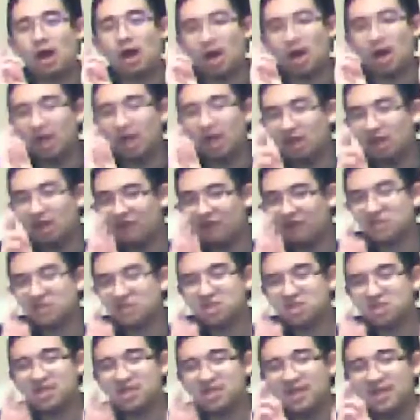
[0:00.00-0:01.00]
I'd love to
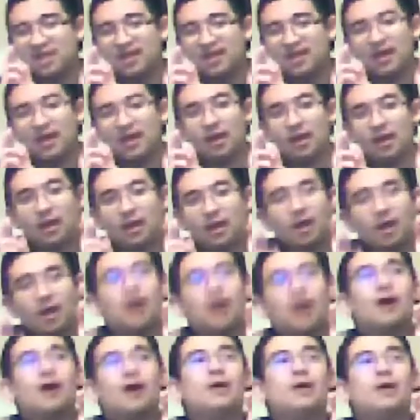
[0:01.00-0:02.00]
see
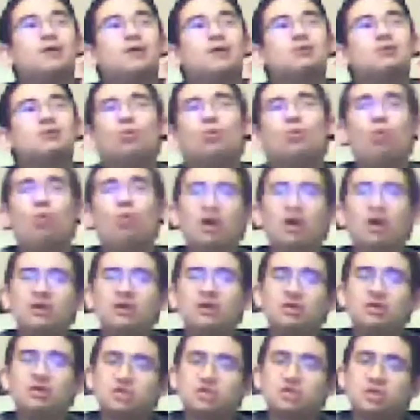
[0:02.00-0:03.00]
uh,
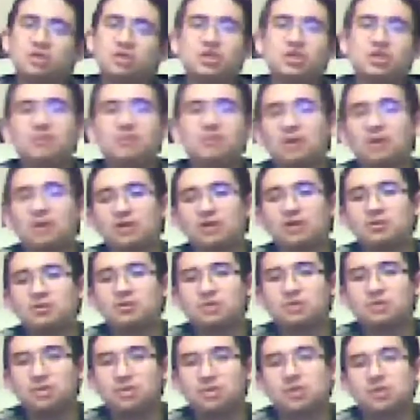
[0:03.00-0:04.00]
one or two new
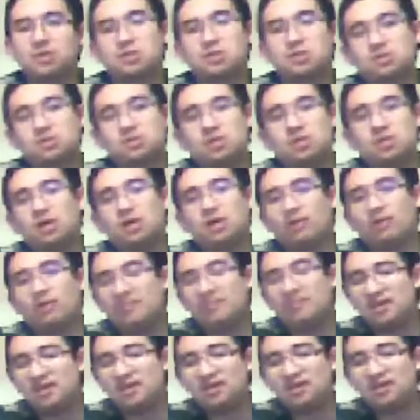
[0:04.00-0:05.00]
modes because you know
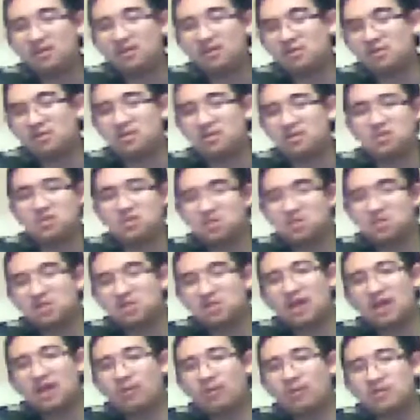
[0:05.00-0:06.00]
we've been
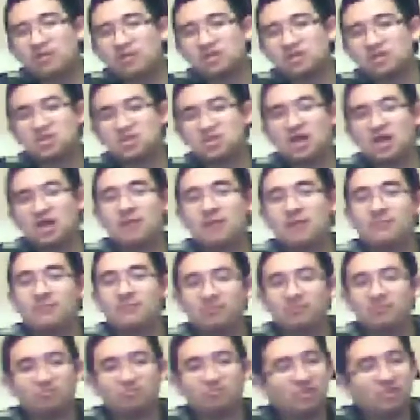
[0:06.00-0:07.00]
staying with the
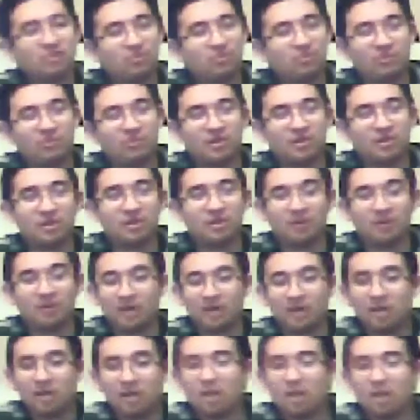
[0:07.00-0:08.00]
same with the
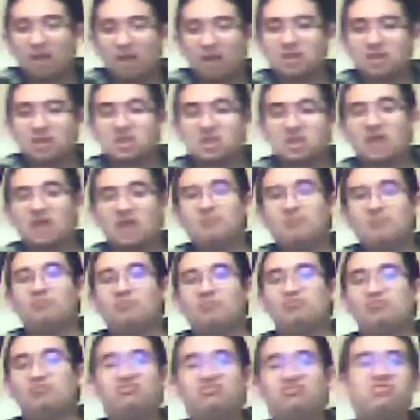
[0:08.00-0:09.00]

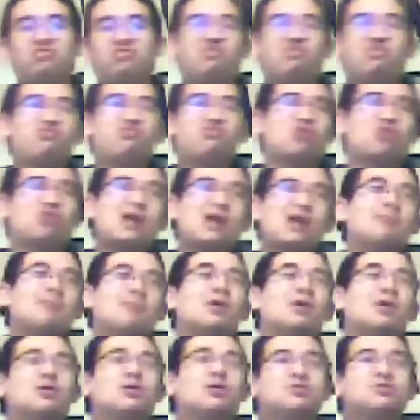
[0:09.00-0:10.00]
same three
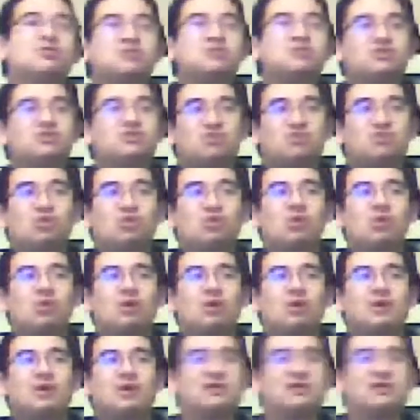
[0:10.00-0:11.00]
modes for a
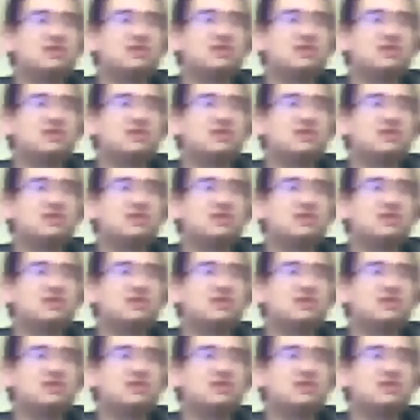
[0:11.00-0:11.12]
while now.